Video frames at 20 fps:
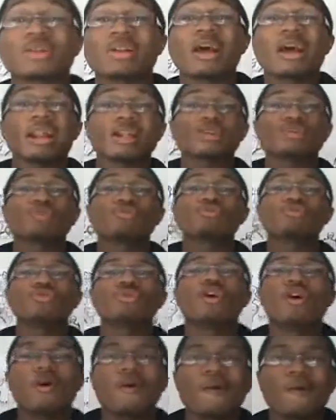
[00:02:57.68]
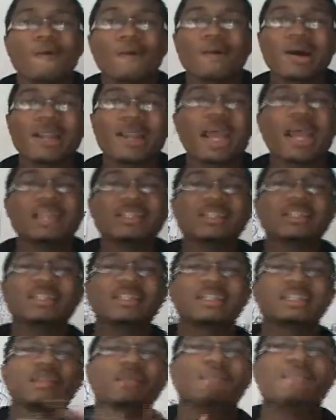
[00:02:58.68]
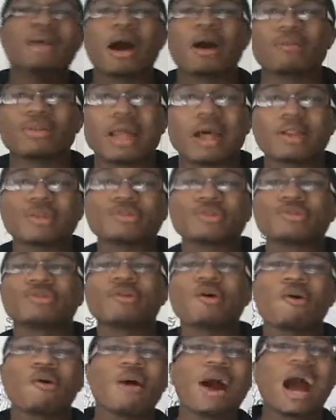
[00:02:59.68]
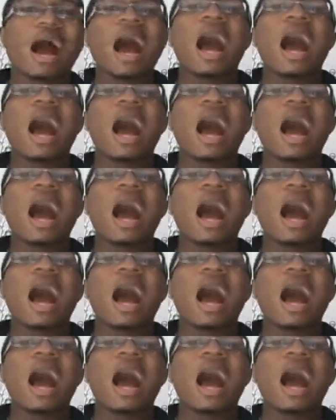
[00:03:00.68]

So now that you know what NGC is about, now that you know